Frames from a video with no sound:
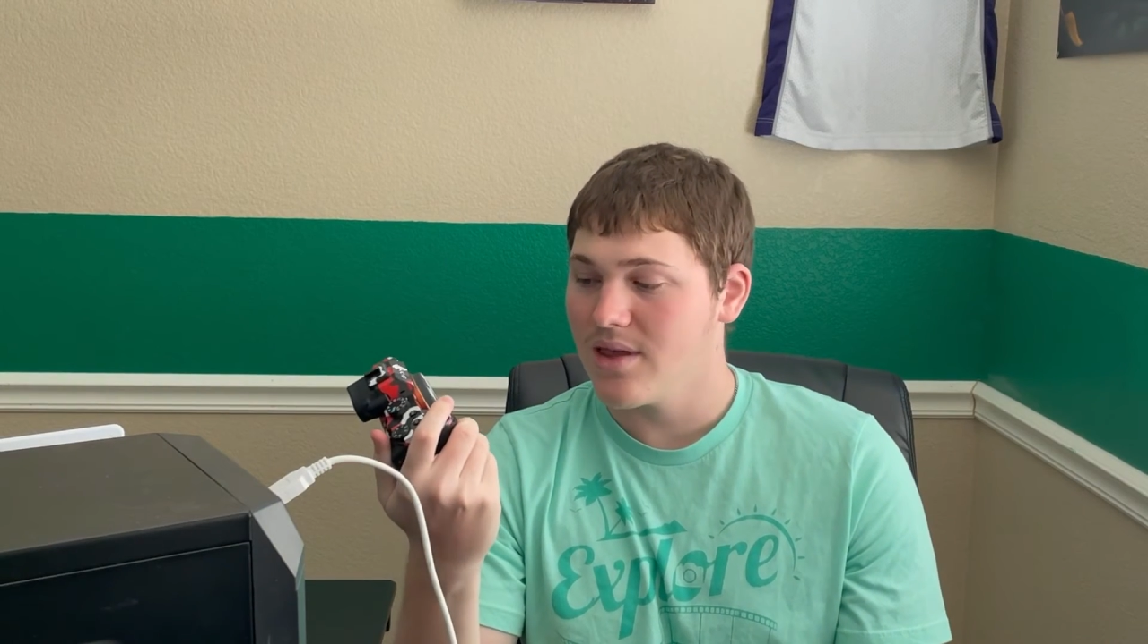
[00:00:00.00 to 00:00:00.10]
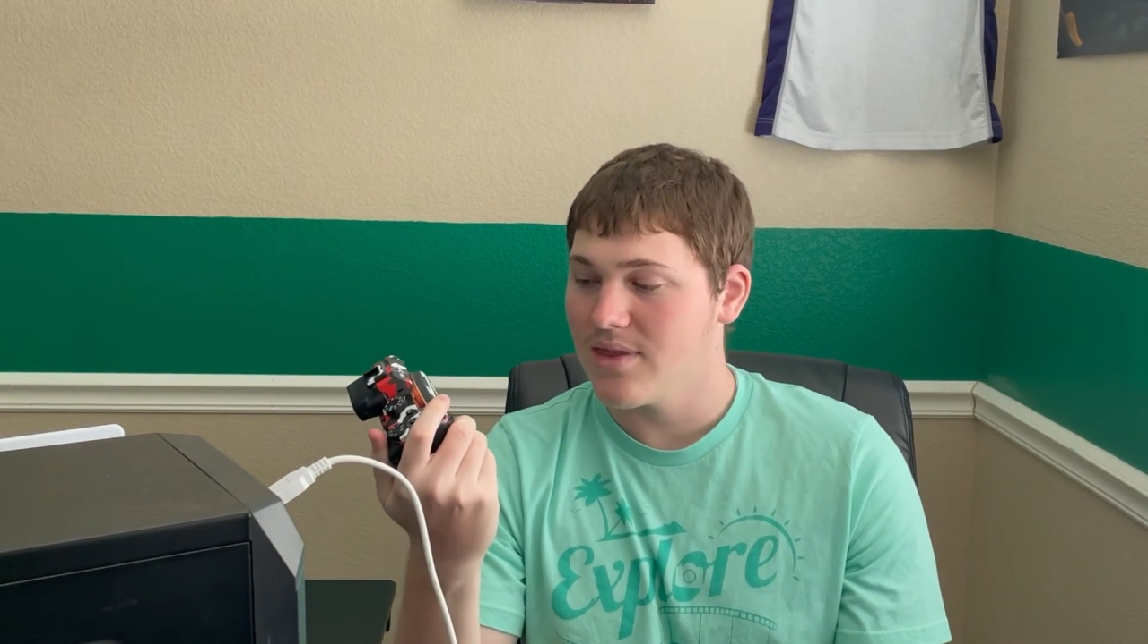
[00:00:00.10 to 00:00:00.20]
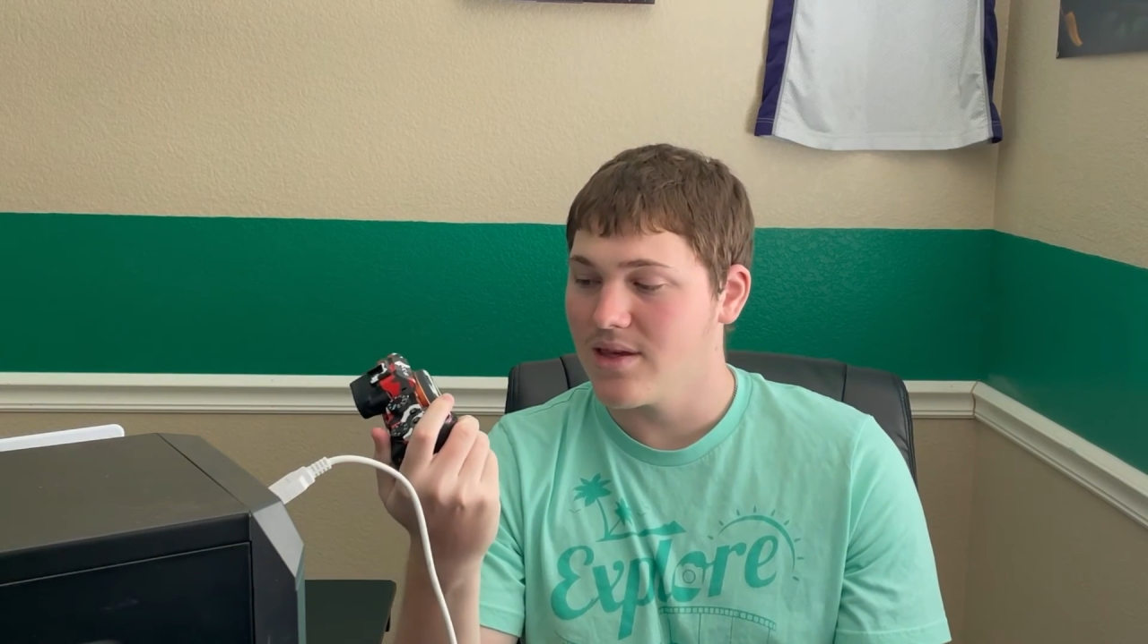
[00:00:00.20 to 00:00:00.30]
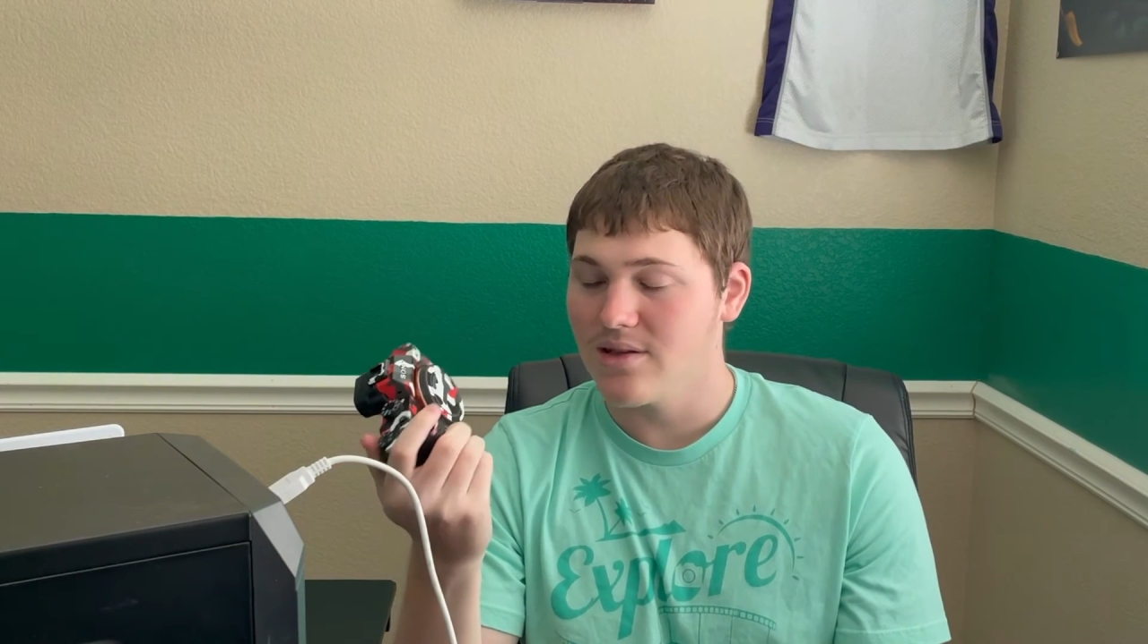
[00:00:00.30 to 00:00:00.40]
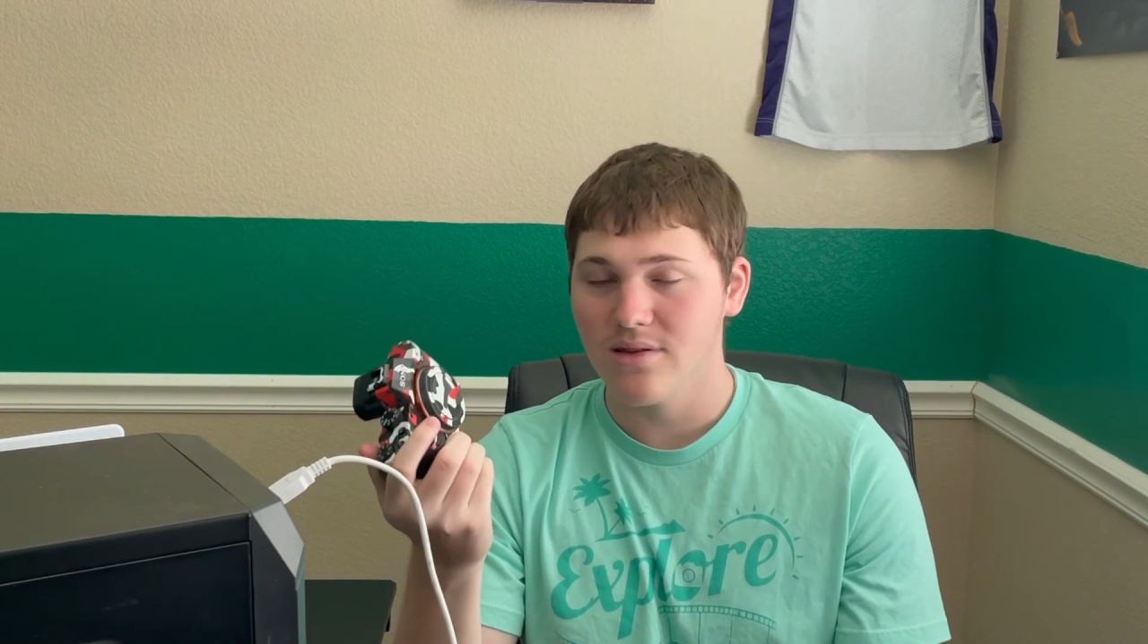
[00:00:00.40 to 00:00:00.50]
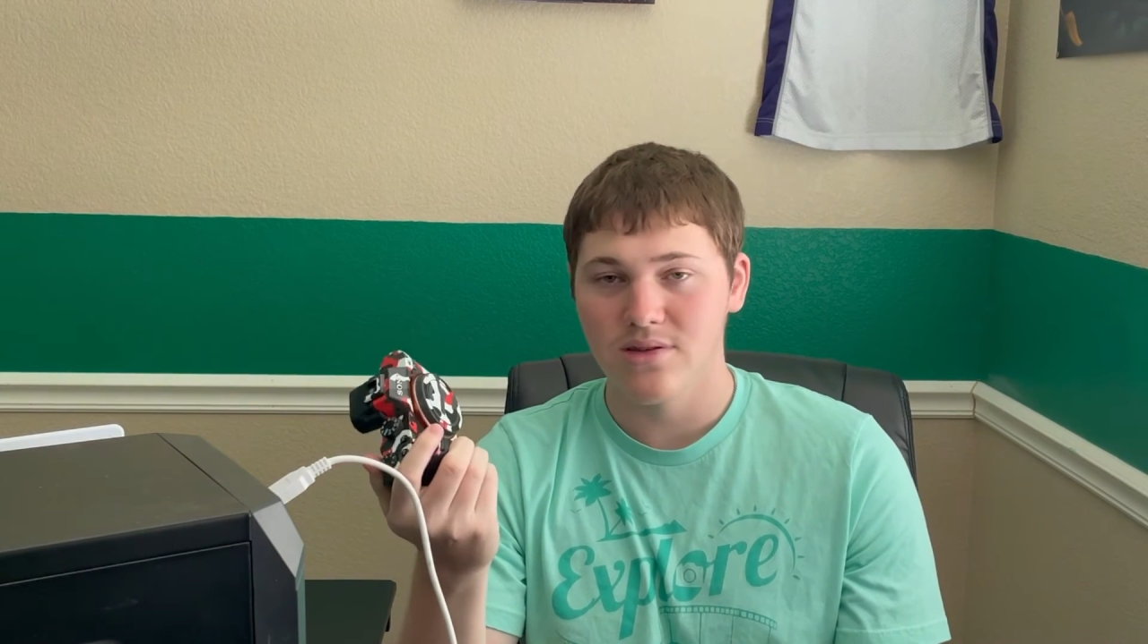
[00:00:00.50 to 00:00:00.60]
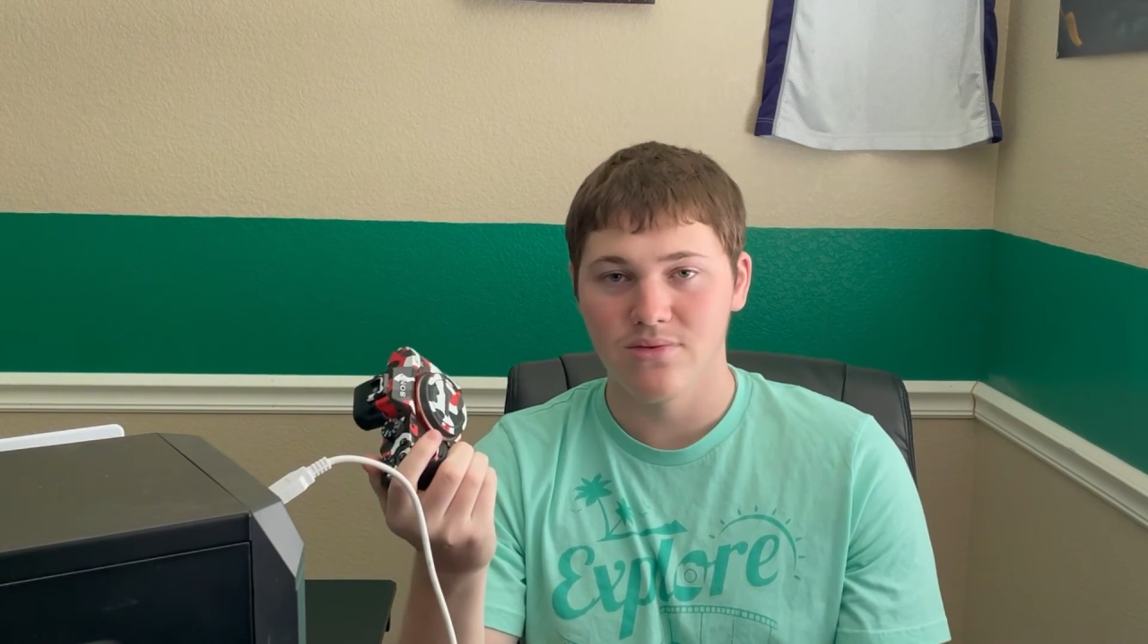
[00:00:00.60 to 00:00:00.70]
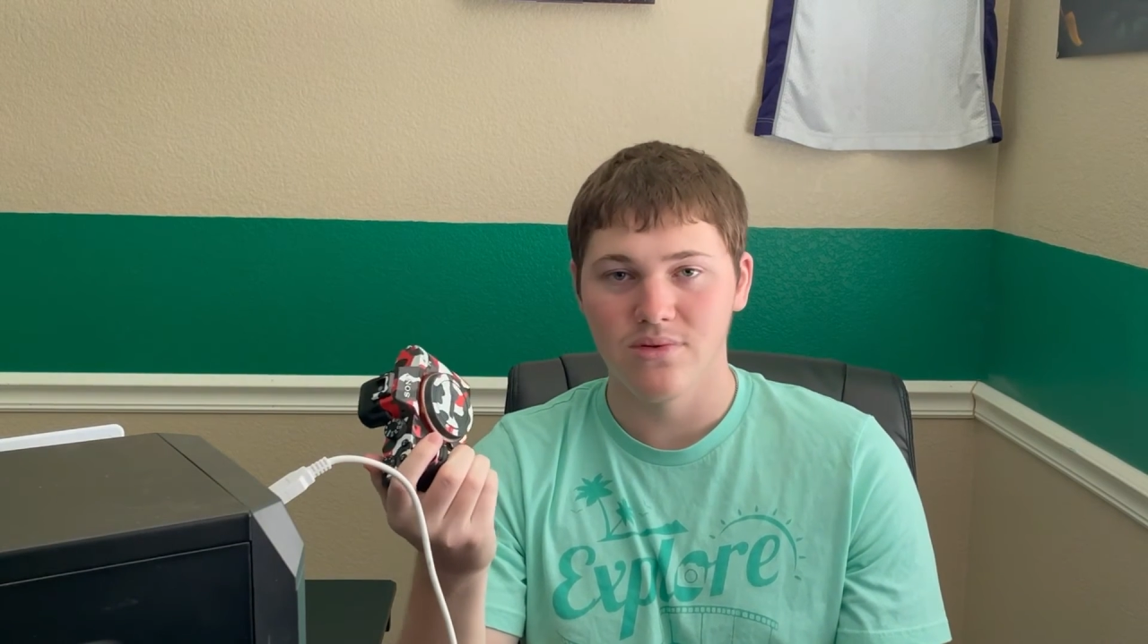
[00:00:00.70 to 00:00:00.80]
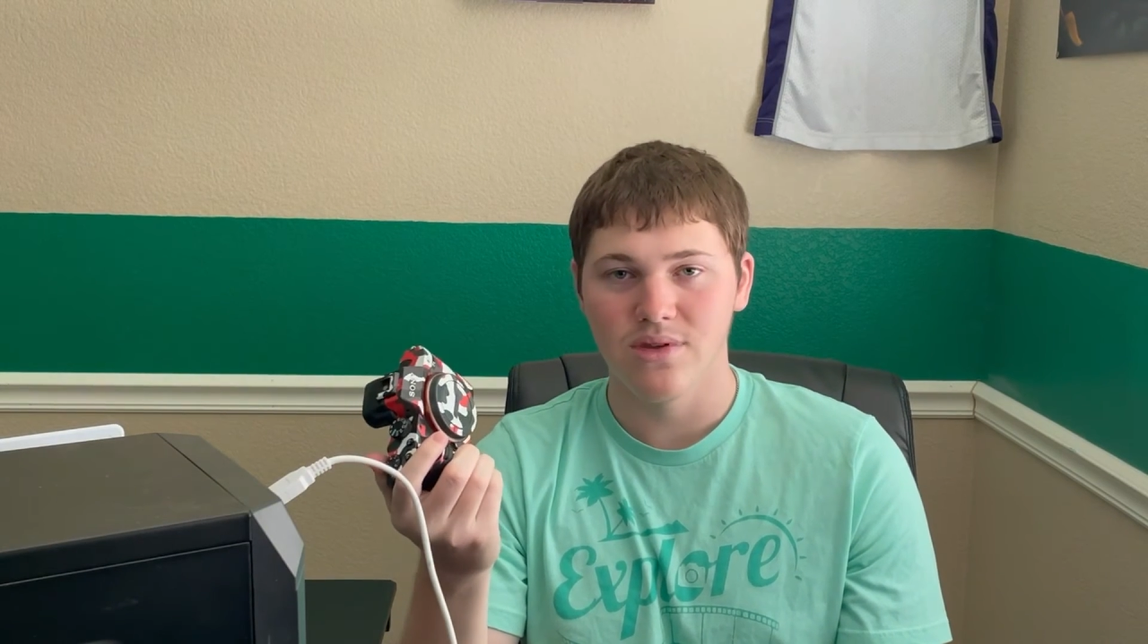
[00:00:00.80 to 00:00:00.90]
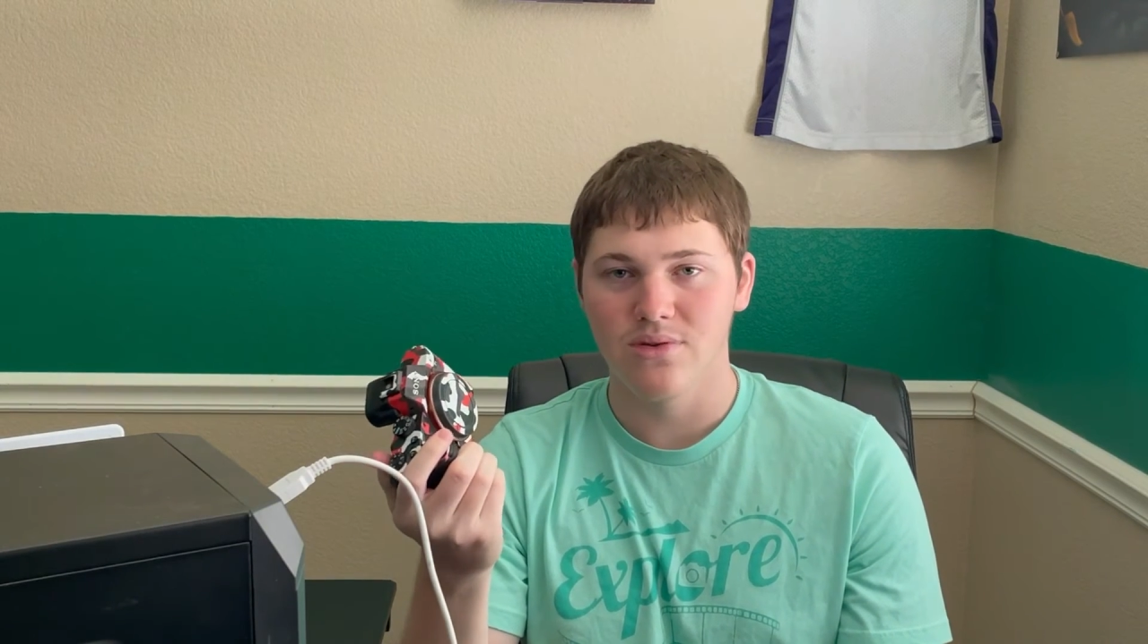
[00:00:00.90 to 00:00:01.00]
I think it looks really